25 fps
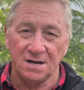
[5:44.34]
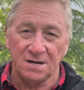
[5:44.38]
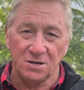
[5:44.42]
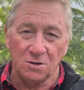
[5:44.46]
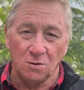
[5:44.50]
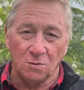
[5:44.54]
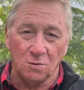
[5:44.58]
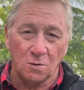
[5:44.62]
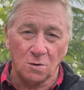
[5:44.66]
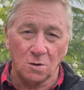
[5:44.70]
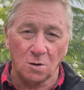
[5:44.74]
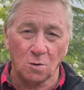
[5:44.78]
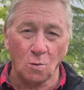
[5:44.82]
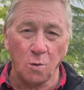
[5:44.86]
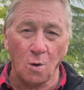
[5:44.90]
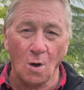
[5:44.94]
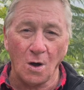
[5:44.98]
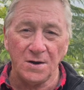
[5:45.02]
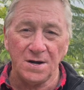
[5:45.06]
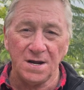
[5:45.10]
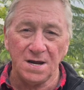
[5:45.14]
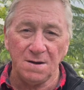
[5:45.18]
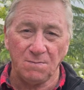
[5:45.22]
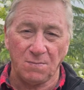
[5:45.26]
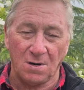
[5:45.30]
your
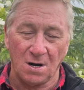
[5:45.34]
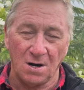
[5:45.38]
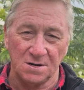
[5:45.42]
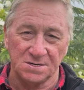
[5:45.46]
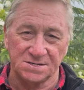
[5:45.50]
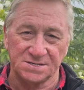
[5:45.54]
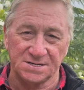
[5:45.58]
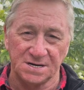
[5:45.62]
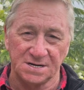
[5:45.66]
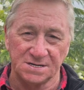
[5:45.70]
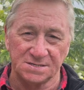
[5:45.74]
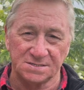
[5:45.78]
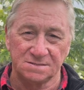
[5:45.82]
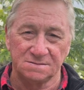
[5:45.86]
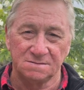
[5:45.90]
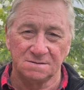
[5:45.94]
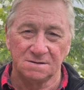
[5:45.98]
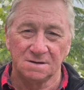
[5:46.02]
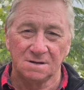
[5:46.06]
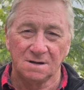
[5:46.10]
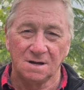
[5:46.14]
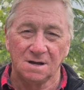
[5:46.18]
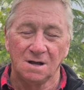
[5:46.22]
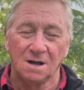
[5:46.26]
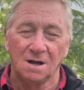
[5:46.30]
quoting process.
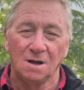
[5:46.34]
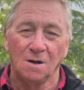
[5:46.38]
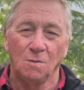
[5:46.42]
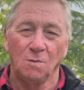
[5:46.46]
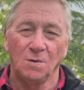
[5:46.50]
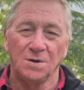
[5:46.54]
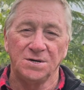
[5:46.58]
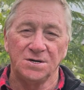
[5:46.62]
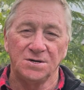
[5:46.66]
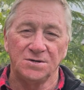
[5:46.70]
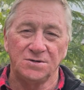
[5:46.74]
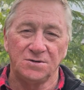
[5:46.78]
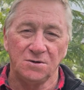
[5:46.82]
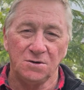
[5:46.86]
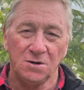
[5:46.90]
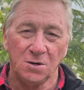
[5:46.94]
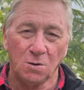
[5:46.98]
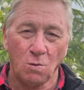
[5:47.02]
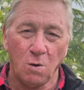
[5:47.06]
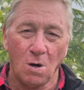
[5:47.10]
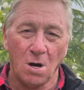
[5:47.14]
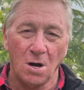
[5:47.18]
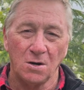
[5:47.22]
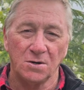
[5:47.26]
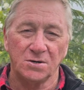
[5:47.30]
When you do
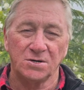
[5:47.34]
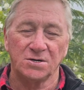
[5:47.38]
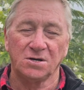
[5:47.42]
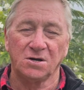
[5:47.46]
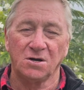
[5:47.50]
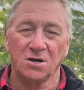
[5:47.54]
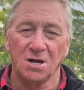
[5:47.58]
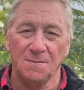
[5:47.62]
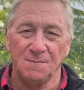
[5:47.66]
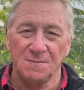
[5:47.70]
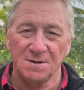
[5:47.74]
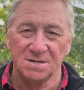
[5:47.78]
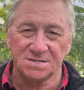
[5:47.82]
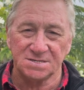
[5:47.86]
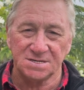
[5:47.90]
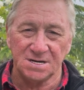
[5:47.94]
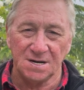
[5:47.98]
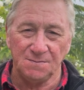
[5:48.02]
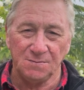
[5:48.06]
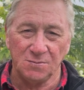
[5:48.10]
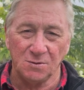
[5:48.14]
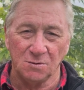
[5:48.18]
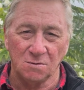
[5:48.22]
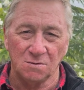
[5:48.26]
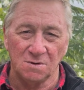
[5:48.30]
quote, keep it
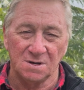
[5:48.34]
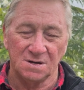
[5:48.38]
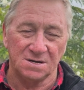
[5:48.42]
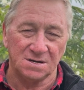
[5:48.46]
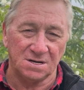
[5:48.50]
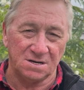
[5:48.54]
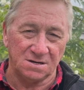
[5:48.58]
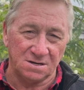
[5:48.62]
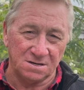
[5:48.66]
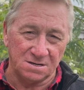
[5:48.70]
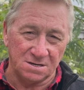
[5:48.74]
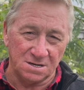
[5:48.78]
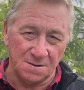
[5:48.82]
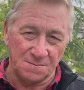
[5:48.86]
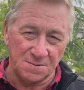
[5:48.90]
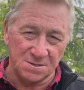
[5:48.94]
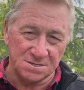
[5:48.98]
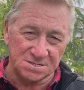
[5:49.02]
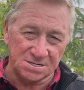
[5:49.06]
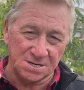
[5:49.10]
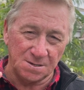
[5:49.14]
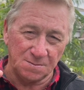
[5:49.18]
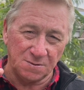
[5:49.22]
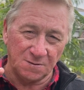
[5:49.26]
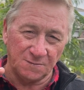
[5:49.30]
simple. Keep it
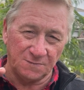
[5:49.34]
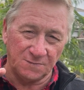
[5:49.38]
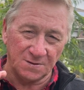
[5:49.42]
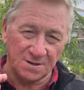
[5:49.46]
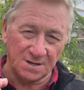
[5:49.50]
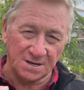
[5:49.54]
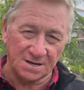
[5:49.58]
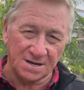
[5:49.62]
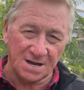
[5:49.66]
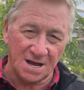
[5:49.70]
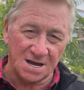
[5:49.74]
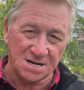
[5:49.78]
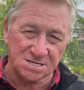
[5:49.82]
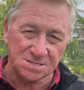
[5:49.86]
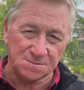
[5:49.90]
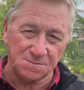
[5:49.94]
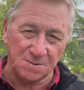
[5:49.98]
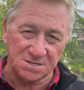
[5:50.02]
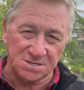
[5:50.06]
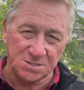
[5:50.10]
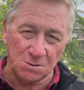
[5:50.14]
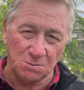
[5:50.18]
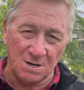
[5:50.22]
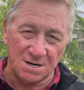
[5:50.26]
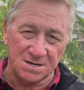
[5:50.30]
simple for the customer
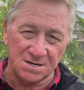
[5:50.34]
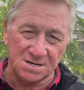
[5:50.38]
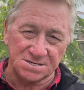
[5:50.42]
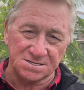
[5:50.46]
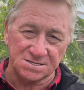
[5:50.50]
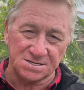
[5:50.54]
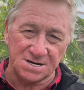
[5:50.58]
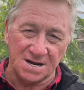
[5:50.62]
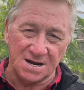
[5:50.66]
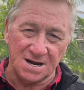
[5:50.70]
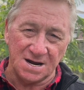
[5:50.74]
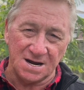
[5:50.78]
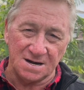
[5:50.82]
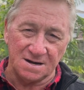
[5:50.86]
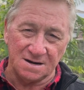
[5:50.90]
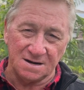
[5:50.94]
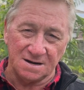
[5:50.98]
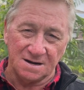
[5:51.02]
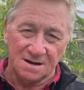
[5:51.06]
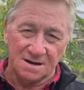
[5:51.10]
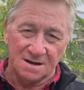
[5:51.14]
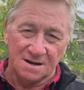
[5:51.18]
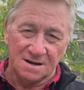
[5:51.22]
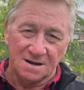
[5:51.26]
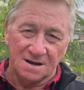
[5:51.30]
to understand,
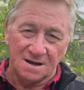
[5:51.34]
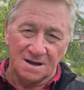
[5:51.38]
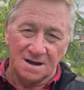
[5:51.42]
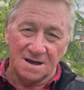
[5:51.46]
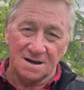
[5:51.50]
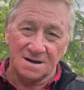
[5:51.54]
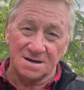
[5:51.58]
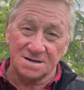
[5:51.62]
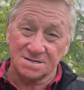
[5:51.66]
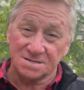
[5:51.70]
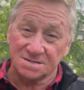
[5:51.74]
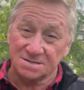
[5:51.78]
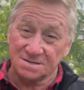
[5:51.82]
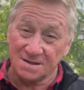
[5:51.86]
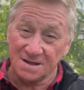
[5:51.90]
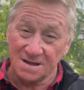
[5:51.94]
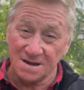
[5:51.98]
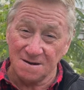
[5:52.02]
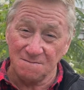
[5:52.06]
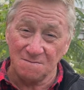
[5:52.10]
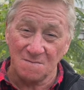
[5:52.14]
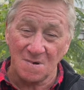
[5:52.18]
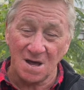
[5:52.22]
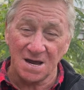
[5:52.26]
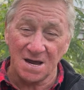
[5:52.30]
and it
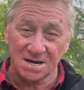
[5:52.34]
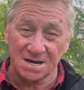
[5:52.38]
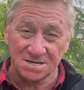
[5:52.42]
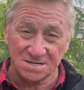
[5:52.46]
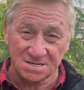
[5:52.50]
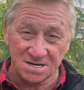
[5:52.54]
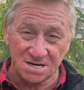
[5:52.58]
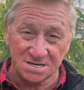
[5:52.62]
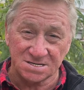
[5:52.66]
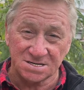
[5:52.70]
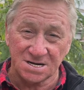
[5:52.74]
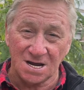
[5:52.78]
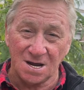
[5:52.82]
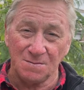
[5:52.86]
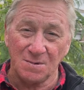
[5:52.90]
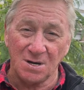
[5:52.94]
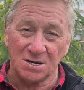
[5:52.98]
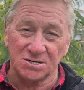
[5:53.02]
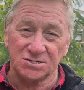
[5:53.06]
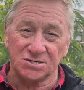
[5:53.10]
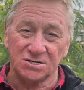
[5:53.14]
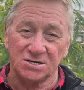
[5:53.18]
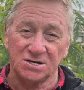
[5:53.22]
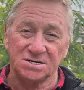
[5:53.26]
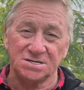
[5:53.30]
then makes it so
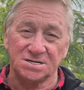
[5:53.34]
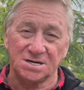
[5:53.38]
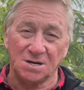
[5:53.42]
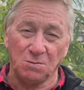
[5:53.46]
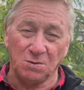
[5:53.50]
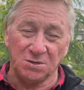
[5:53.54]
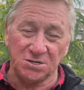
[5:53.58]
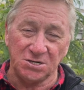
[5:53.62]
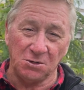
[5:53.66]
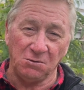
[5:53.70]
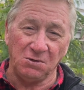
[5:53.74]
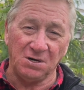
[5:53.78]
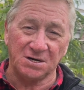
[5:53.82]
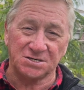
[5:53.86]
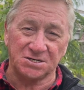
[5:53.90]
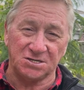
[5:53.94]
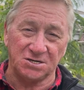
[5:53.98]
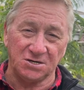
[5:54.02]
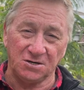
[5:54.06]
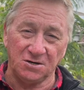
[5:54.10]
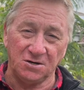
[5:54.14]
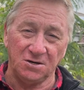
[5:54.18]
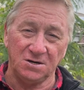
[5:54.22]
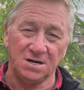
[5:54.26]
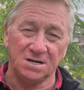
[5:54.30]
much easier when you're
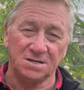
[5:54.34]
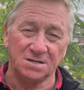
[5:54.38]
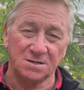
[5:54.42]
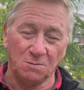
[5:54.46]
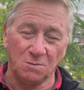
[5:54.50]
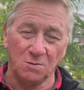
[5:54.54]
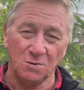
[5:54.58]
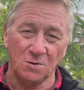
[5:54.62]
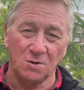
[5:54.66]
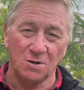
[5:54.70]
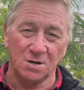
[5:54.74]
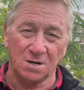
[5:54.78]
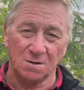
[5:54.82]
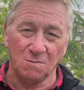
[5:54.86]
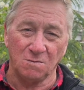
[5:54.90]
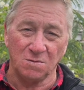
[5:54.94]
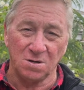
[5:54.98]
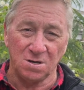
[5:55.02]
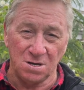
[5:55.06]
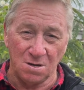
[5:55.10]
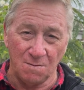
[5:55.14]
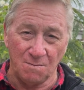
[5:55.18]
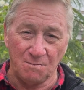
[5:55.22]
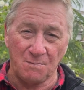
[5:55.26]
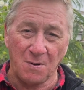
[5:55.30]
executing the work.
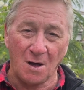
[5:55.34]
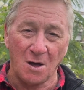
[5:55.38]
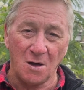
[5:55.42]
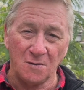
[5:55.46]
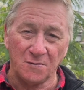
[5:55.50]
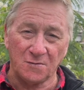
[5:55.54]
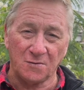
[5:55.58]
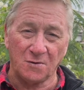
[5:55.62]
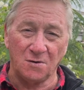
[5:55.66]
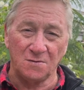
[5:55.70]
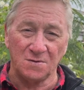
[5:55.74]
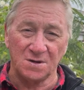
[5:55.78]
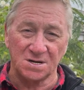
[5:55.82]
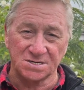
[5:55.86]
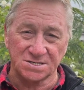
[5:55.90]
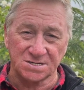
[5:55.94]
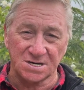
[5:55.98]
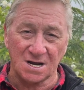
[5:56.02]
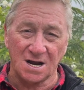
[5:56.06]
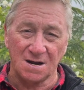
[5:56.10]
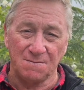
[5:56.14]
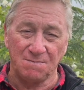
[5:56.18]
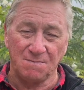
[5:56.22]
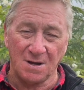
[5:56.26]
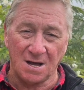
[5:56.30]
You both are on the
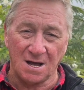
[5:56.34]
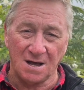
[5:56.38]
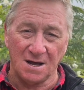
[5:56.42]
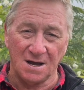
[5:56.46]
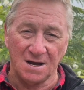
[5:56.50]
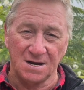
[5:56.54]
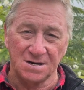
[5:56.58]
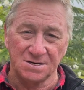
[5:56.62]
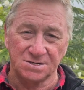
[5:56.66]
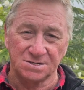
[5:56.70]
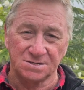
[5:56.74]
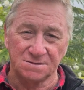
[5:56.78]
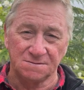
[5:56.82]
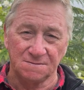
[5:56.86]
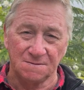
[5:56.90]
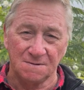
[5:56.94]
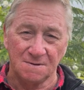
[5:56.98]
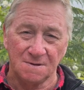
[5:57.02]
same page.